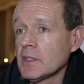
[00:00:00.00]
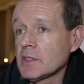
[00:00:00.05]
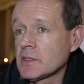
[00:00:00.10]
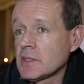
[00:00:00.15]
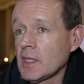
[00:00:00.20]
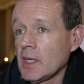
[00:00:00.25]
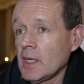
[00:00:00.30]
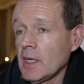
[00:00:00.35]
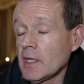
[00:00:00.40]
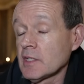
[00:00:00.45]

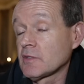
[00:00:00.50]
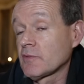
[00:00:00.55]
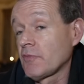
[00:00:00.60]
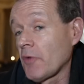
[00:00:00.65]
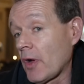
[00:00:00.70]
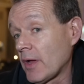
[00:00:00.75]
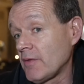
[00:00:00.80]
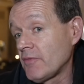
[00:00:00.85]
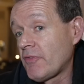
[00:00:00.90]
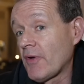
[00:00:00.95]
as, uh, as
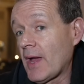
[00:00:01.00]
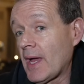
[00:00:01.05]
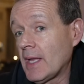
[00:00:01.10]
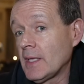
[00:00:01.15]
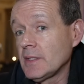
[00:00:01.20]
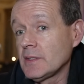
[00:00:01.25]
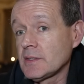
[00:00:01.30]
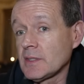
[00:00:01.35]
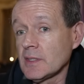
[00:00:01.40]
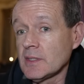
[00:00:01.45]
fight
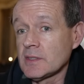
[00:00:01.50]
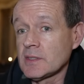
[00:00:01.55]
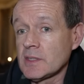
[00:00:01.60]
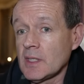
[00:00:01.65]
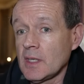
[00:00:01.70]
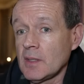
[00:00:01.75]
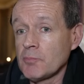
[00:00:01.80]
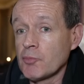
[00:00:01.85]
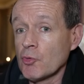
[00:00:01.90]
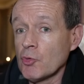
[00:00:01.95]
fans, as
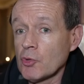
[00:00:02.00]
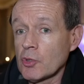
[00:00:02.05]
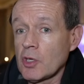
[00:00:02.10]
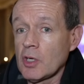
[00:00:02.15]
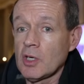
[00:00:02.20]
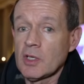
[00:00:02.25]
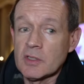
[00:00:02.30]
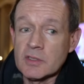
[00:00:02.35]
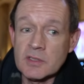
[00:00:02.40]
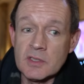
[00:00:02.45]
uh,
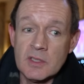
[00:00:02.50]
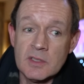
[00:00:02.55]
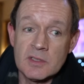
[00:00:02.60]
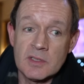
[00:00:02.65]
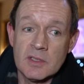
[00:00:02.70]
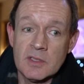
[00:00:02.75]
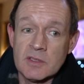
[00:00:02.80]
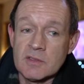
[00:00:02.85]
broadcasters,